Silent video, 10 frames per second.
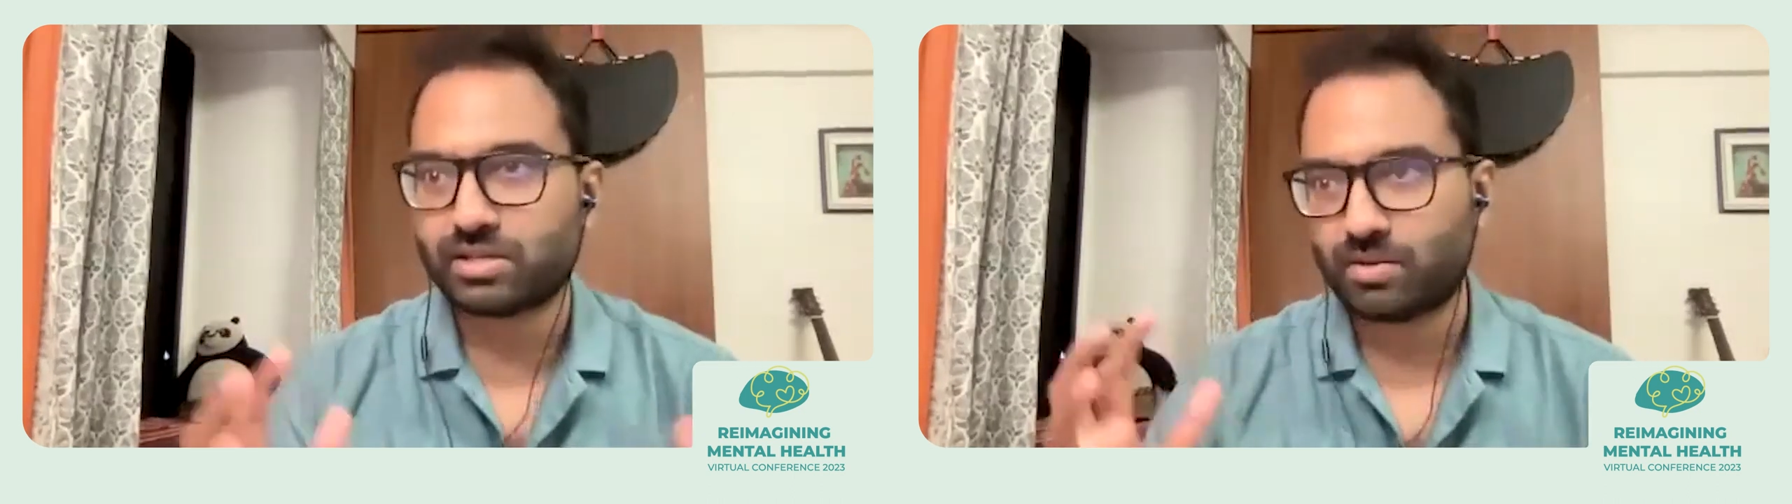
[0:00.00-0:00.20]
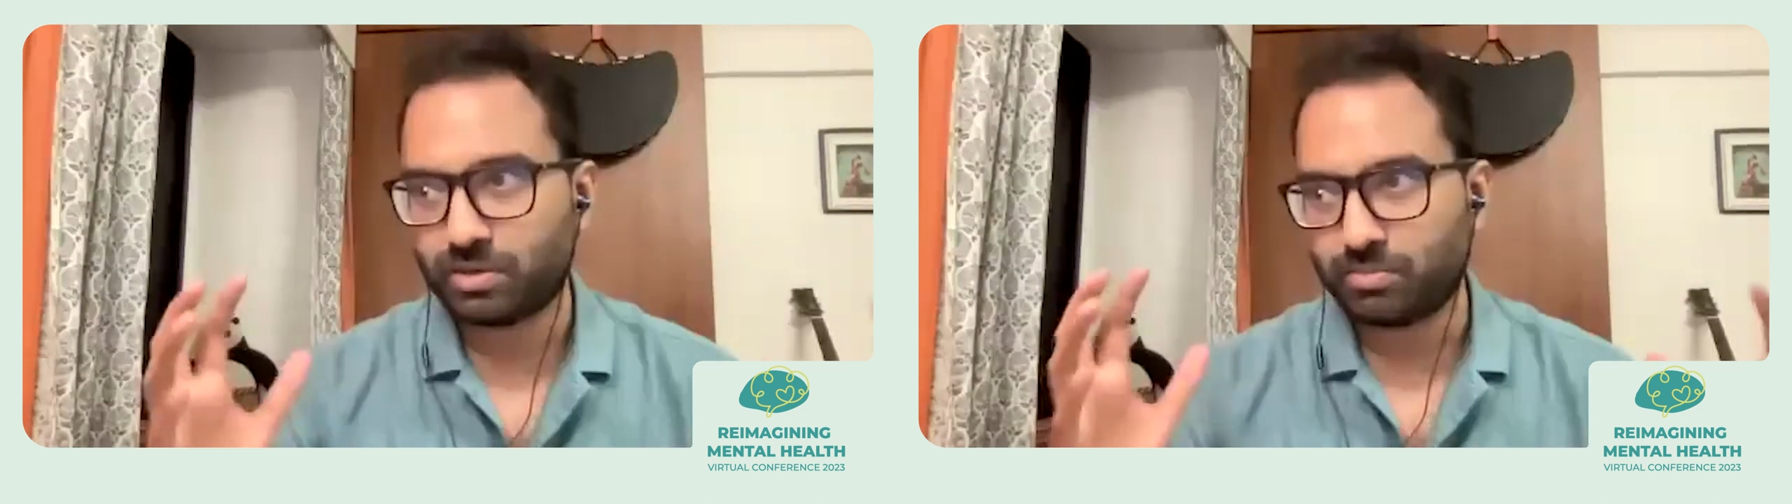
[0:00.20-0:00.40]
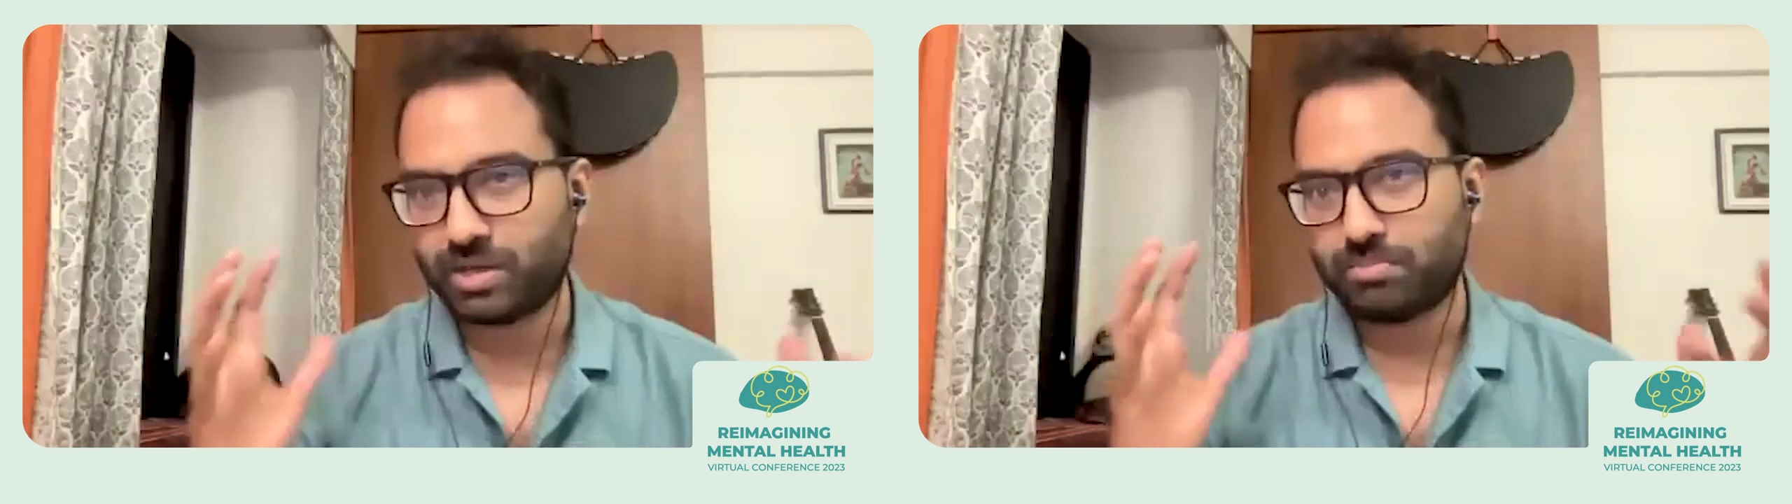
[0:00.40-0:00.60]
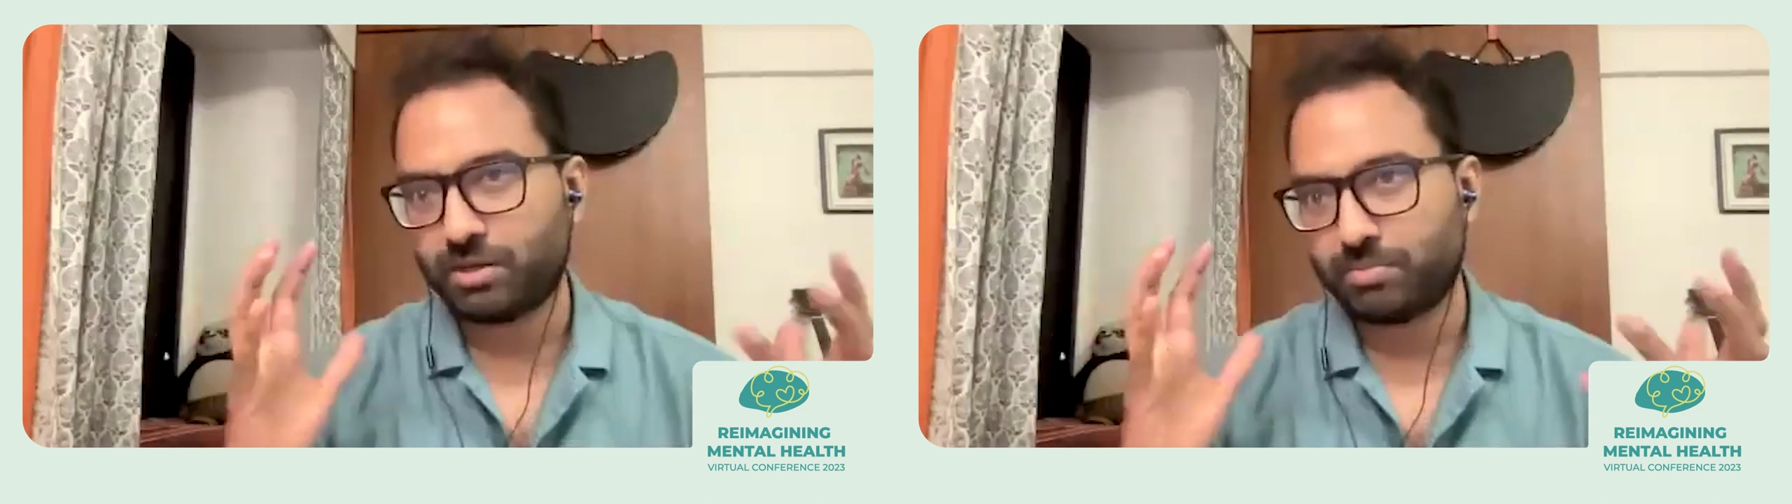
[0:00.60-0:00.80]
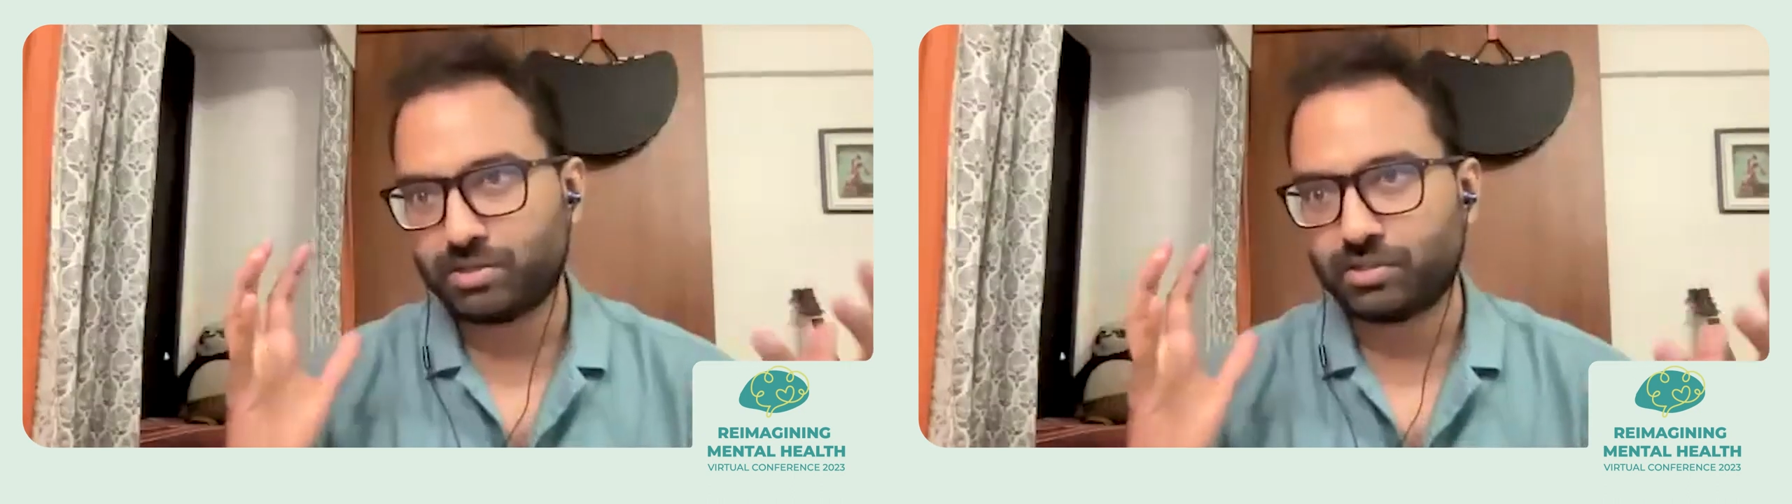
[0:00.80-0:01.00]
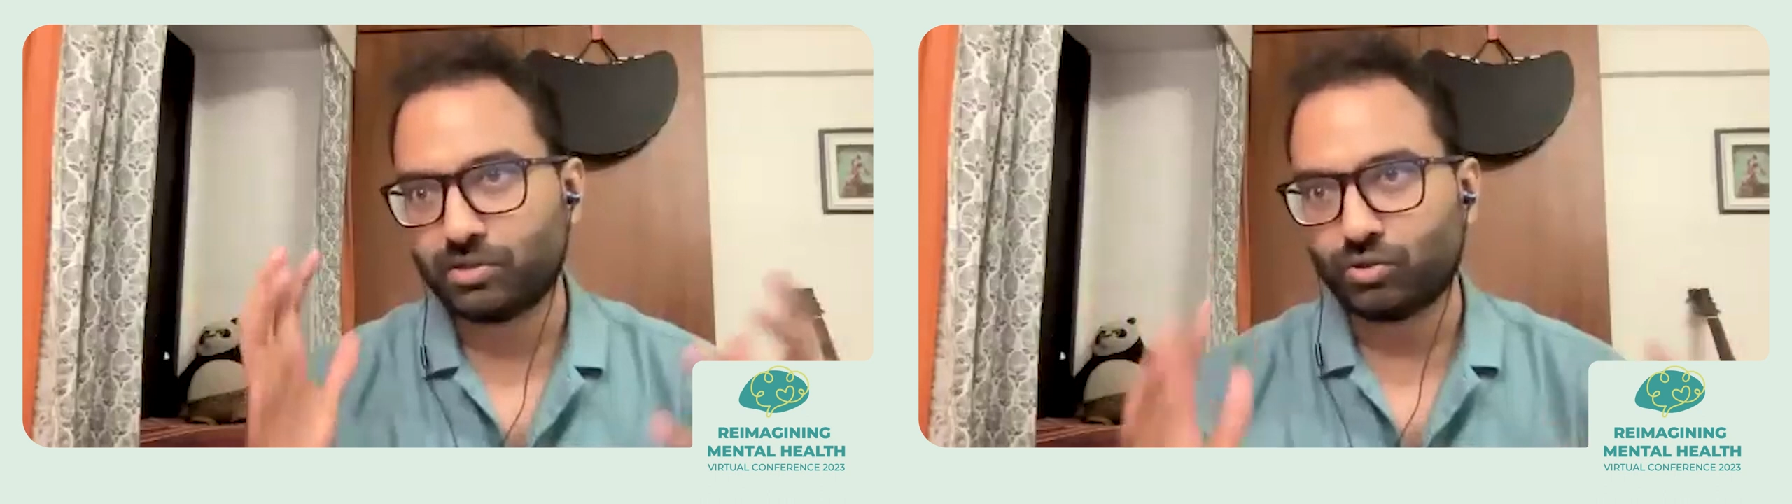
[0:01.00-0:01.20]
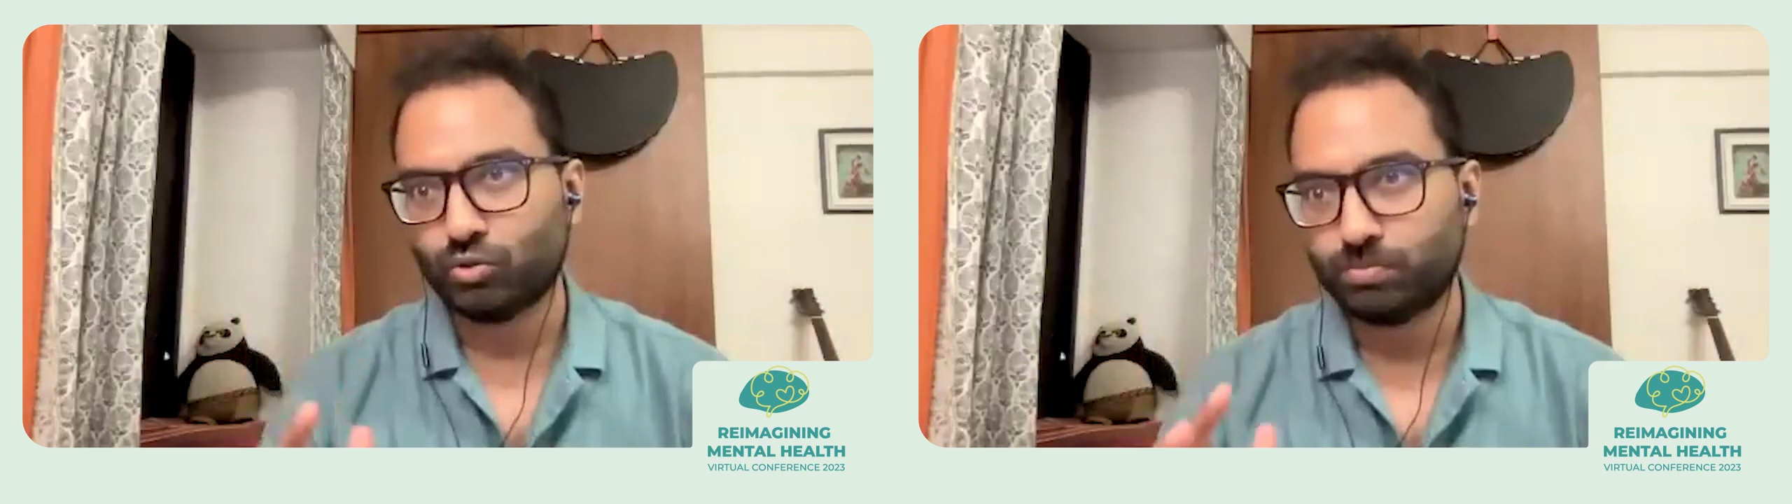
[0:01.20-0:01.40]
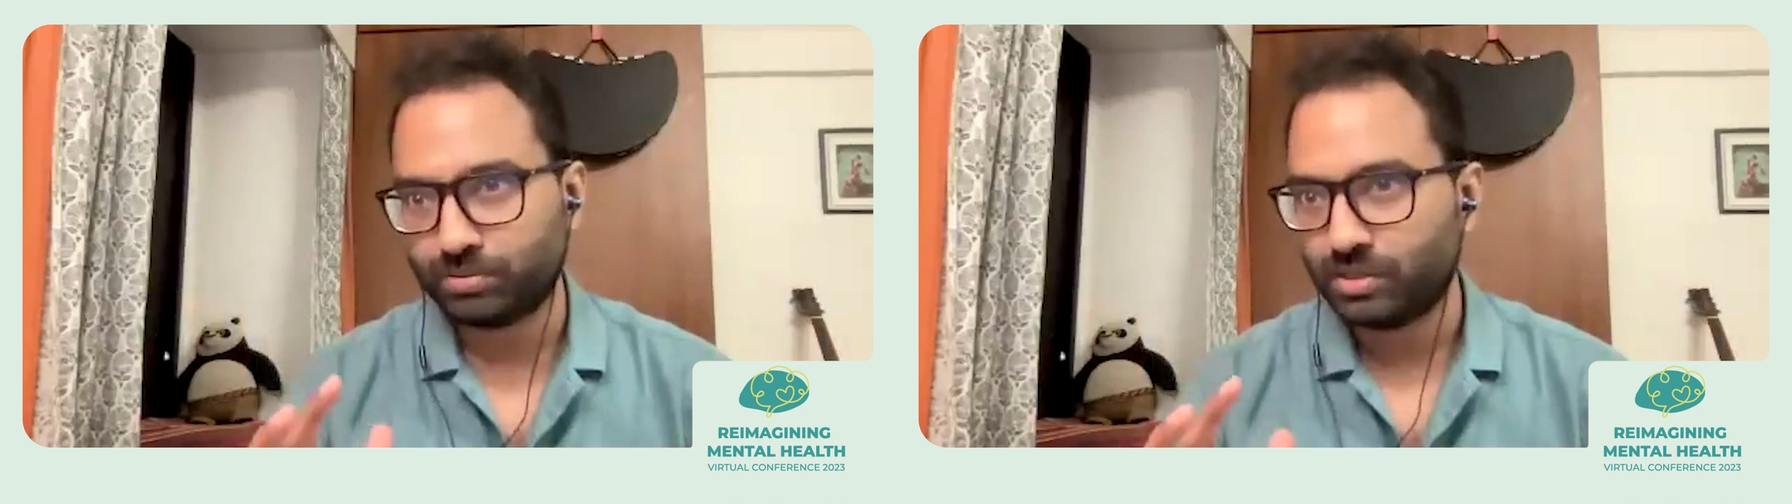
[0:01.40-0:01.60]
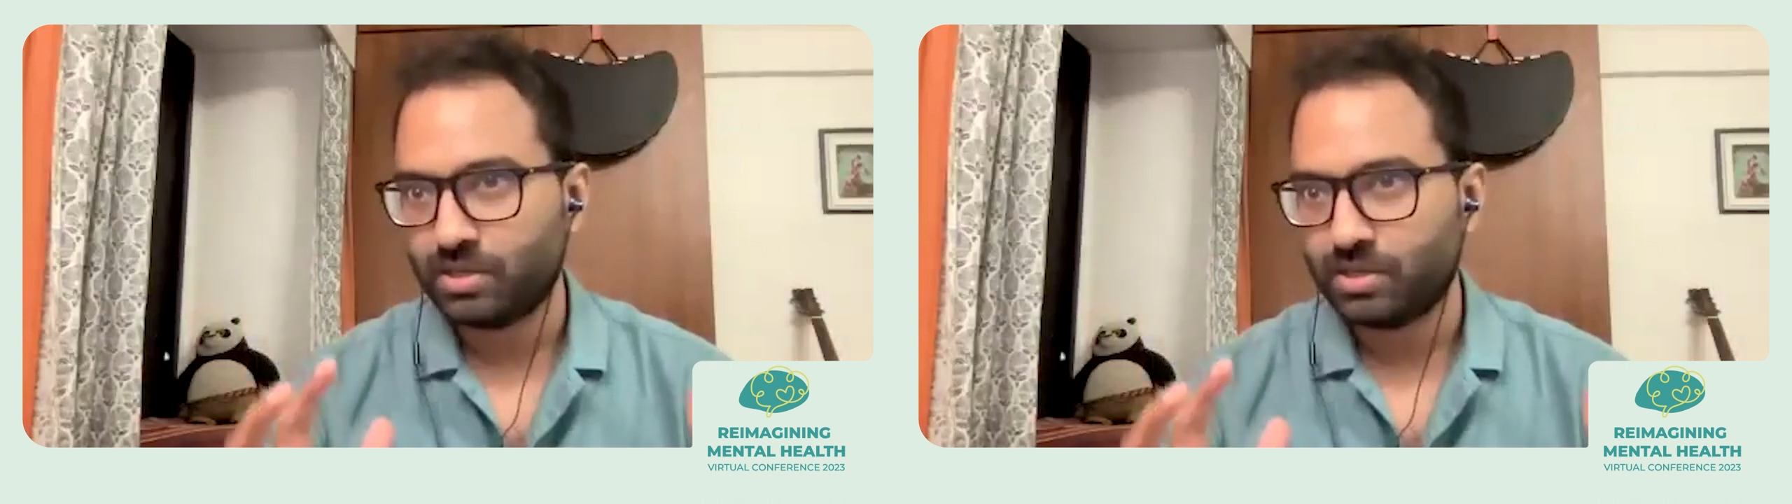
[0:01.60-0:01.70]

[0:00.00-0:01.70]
can we bring people in a group,